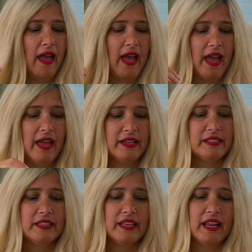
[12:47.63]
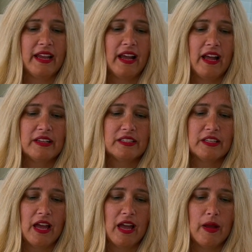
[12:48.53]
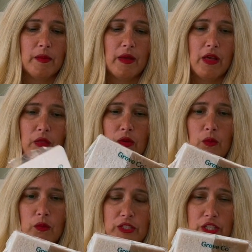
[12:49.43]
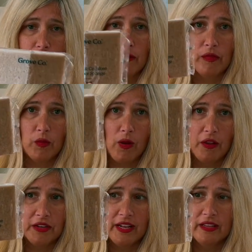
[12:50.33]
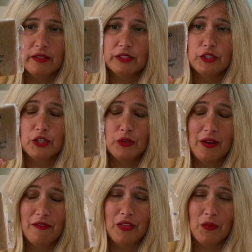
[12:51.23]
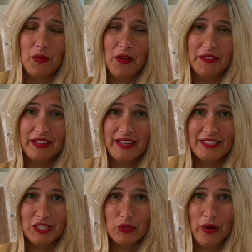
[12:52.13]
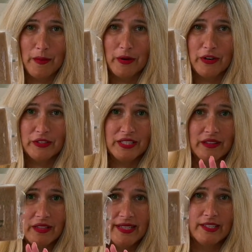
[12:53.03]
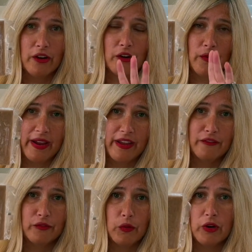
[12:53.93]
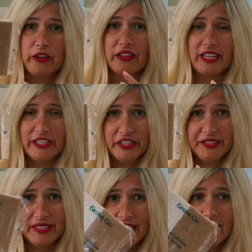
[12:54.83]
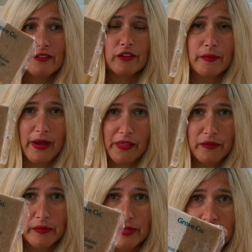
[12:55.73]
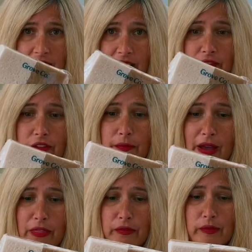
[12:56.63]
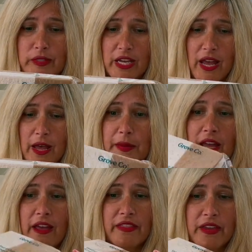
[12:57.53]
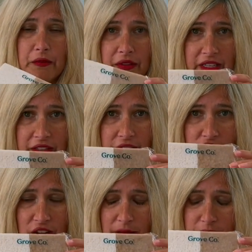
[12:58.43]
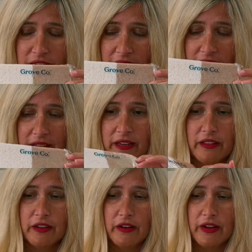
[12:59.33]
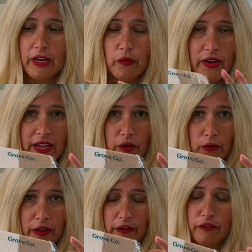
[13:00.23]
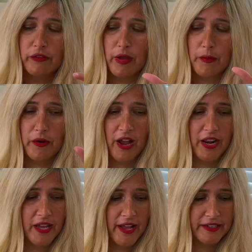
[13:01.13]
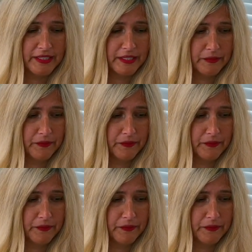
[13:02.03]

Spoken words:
And then I got two of the walnut scrubbers. These are great for the kitchen sink, for the bathroom sink, for the bathroom tub. They really get the job done. They're a great Grove product.